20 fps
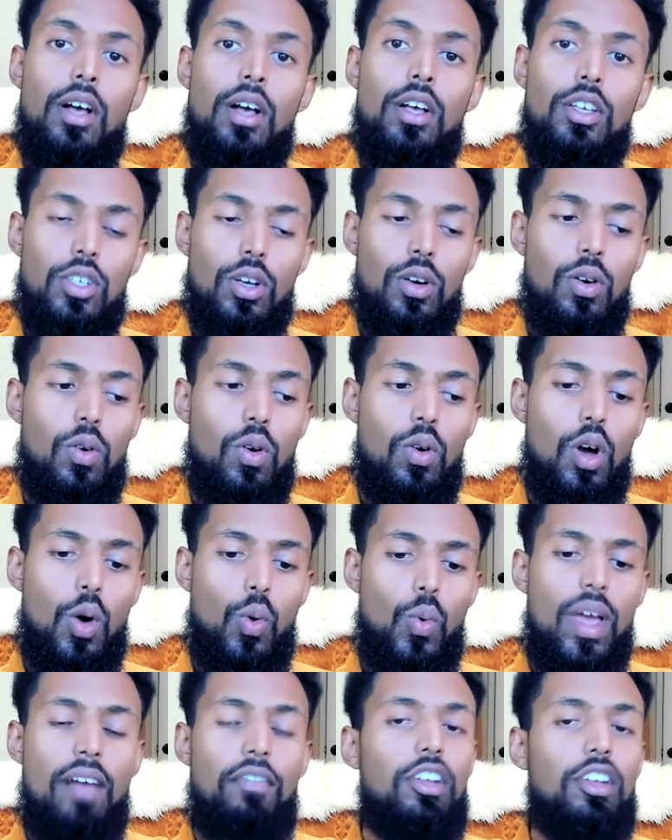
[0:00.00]
So
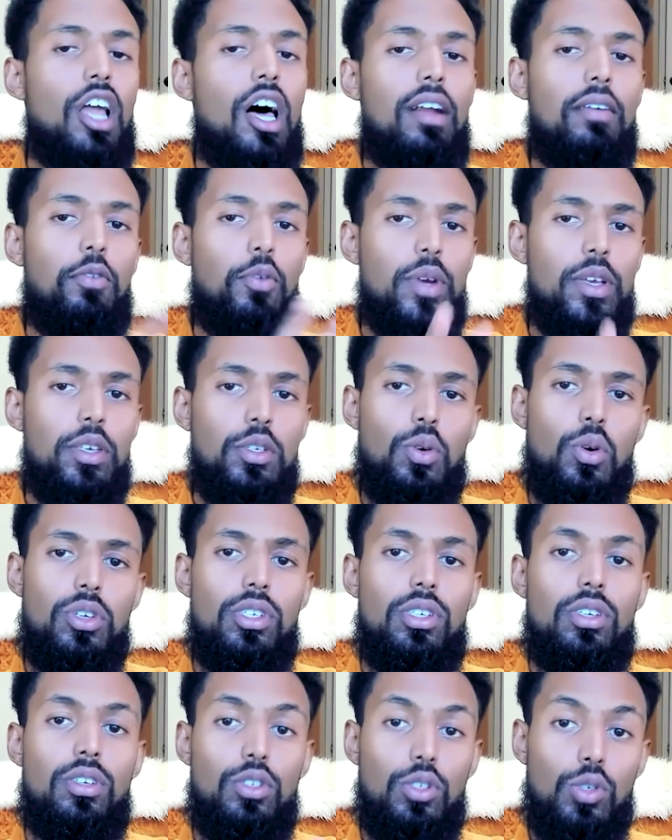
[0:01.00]
we have a lot of
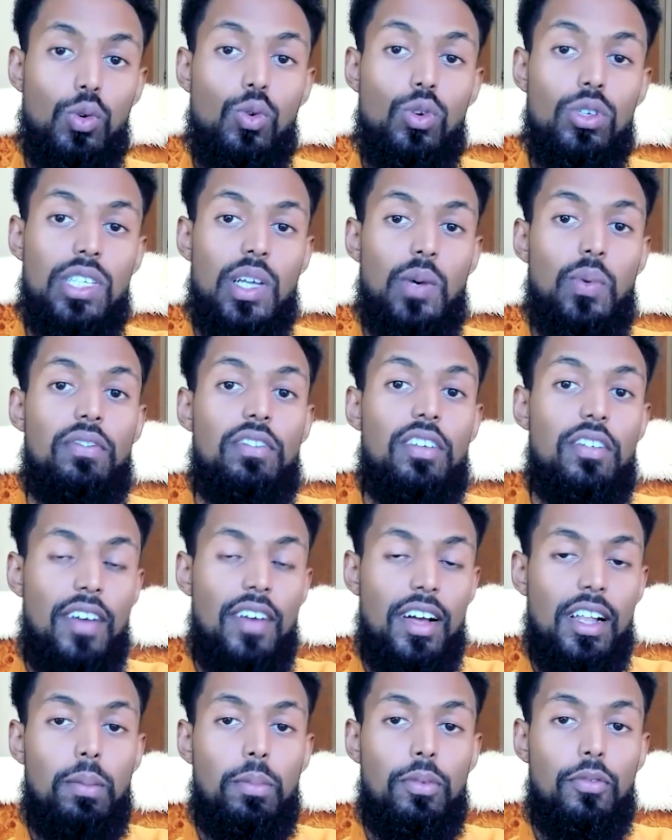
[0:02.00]
resources and tools that we've
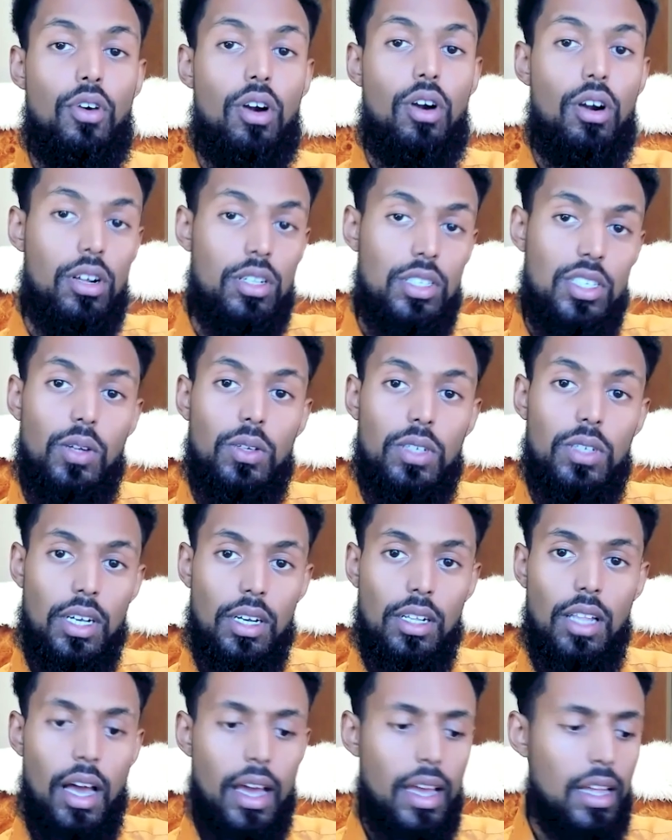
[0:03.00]
developed for our consulting
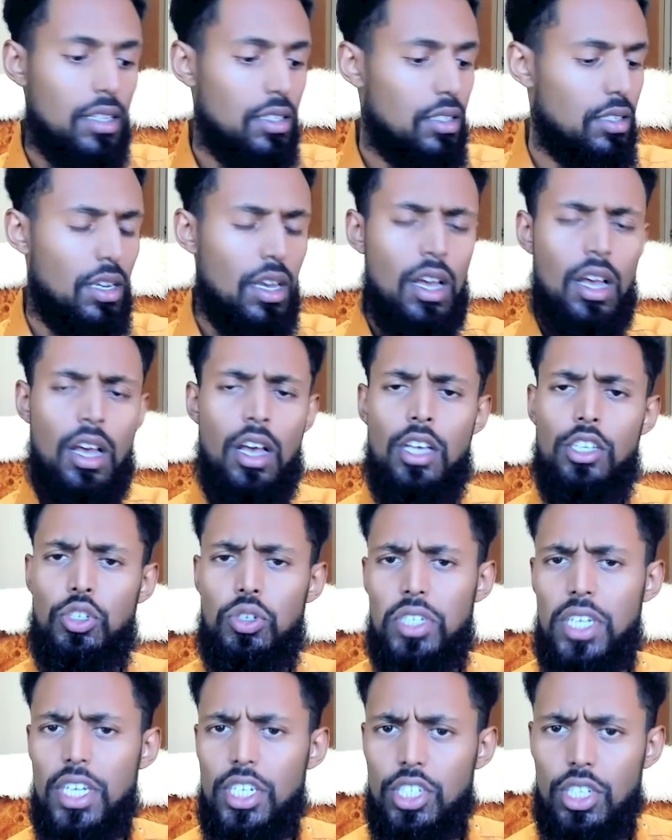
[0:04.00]
clients,
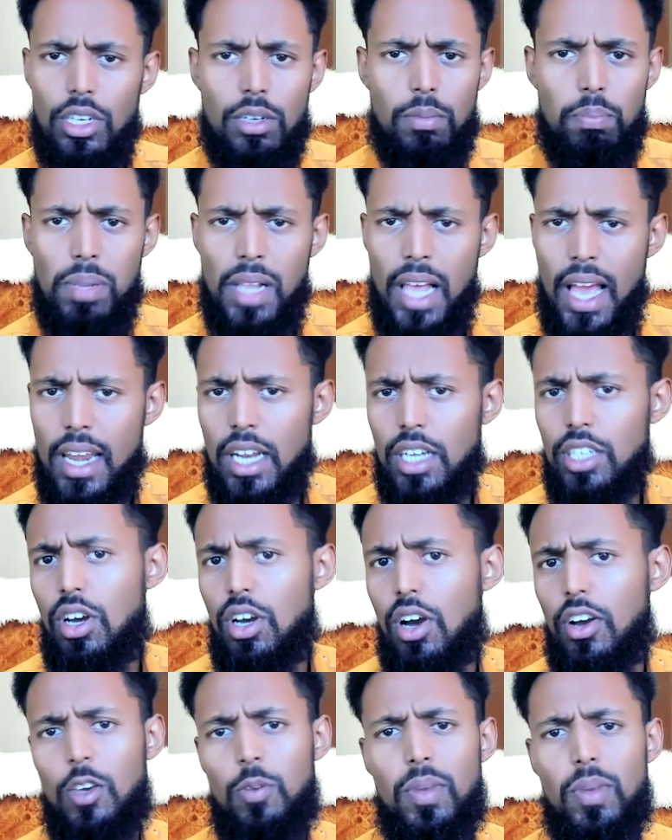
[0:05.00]
strategic planning
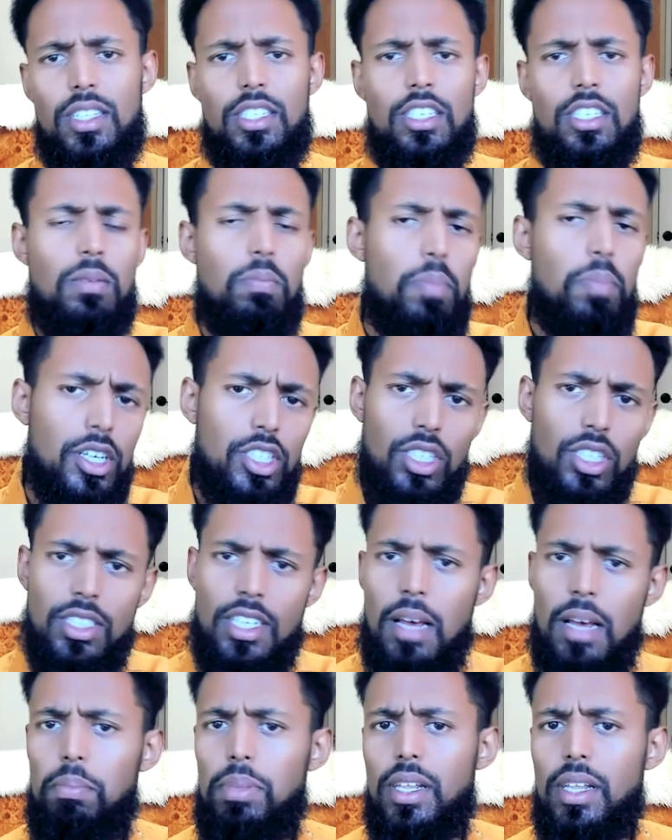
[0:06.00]
documents and budget
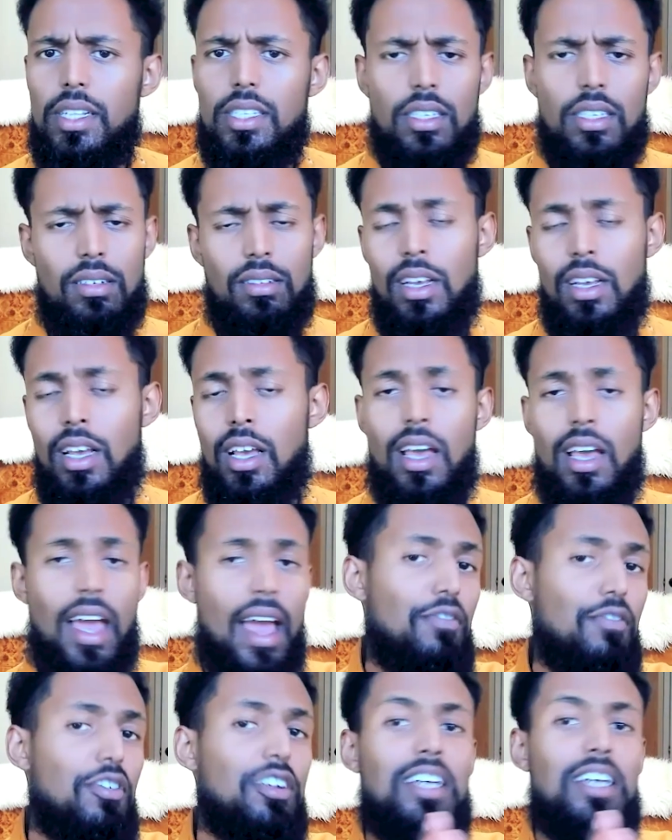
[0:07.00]
templates and
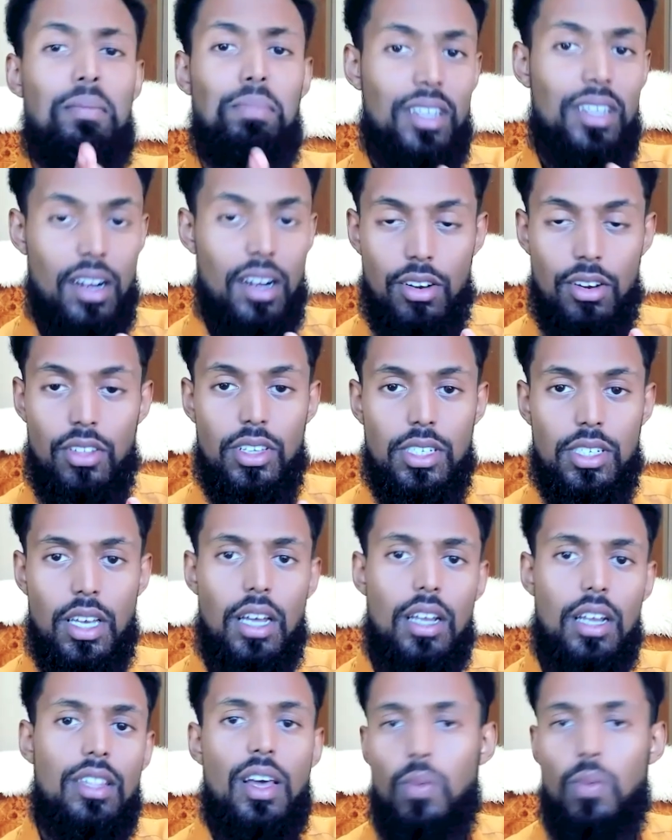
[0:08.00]
every template under the
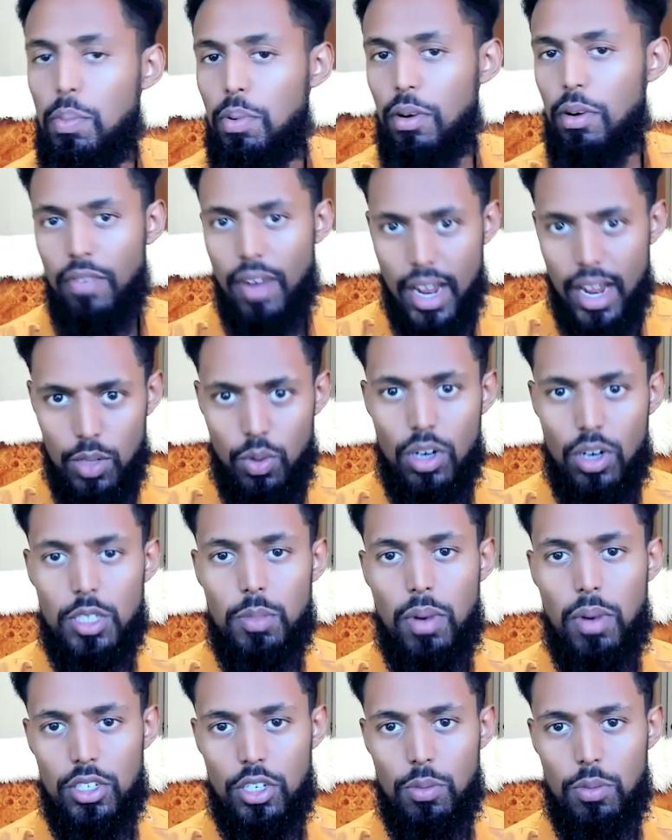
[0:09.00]
sun that we provide to our
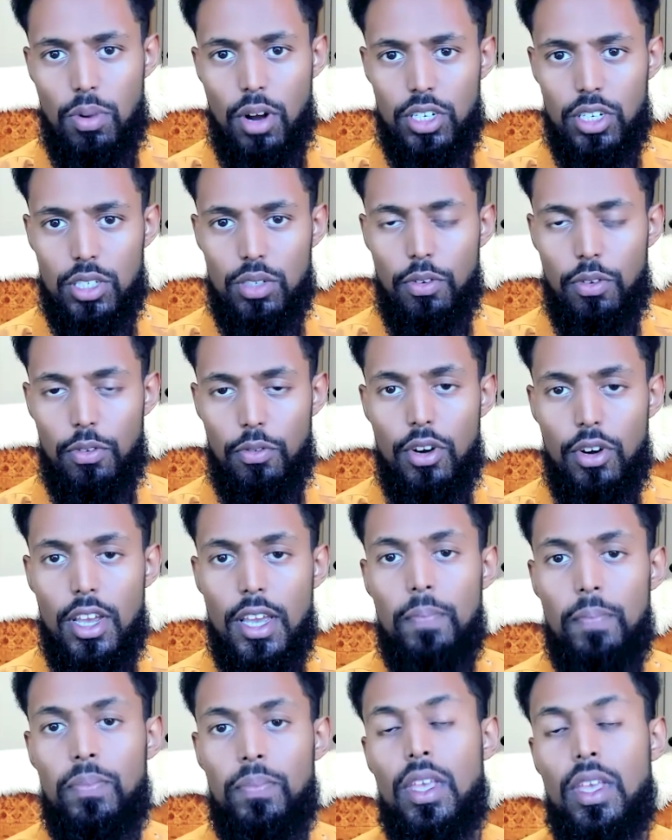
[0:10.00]
sponsored projects for
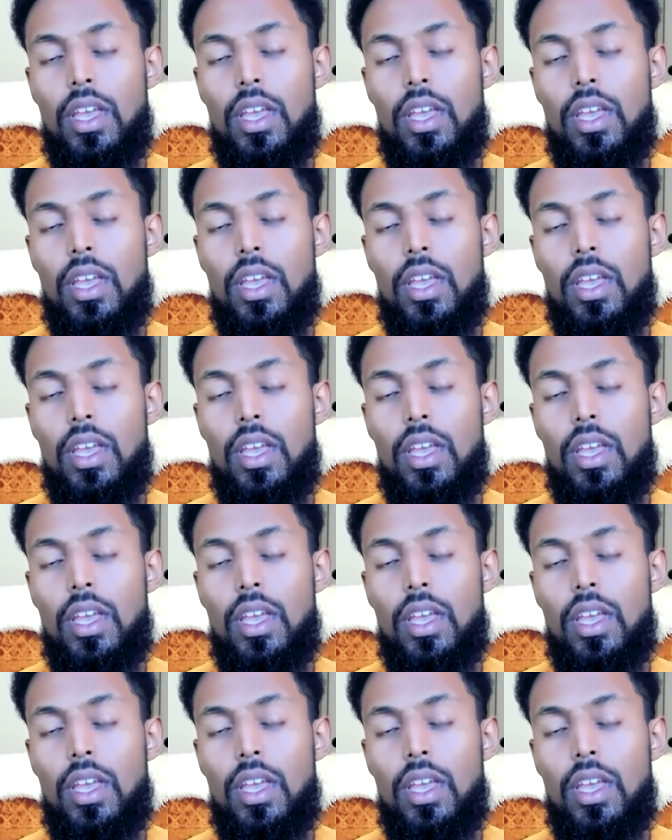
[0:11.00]
free.